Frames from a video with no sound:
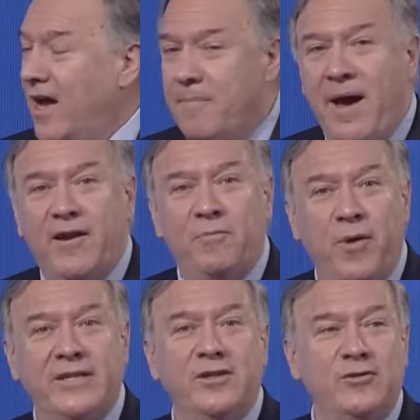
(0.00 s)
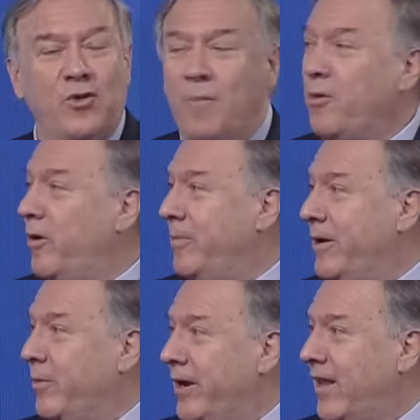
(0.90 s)
about if President Trump were to
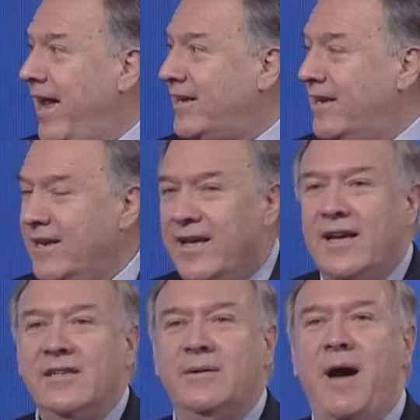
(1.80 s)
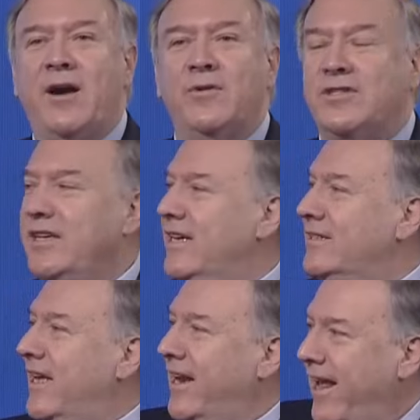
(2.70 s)
be reelected, democracy
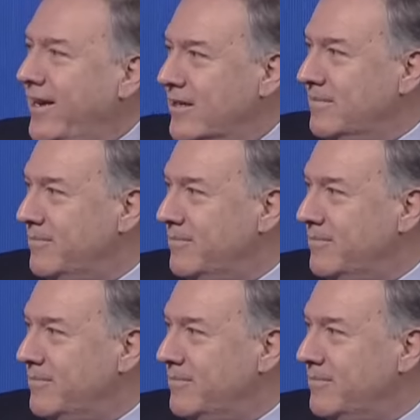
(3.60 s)
is at an end.